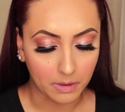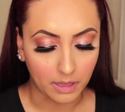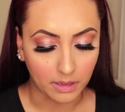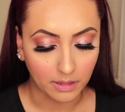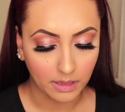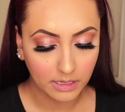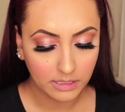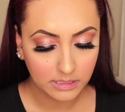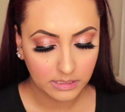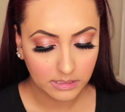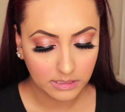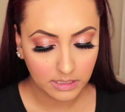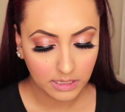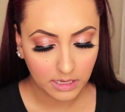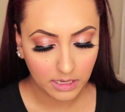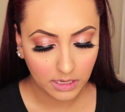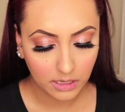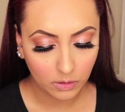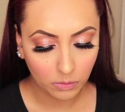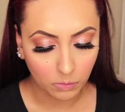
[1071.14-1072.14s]
But let's
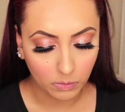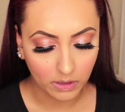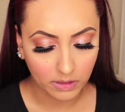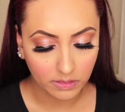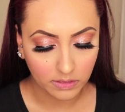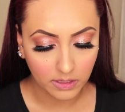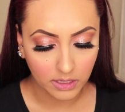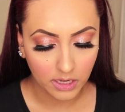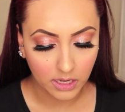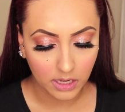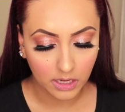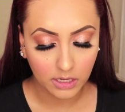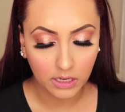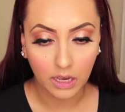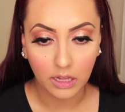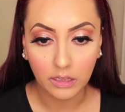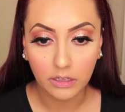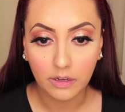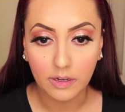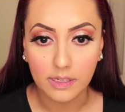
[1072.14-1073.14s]
see what the
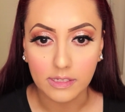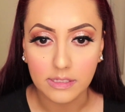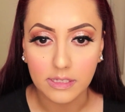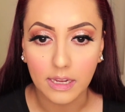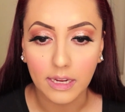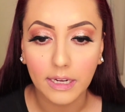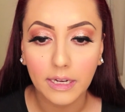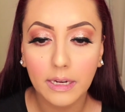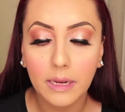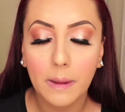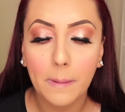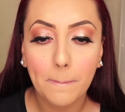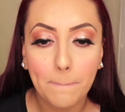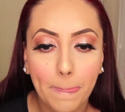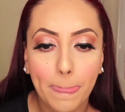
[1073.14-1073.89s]
color is like.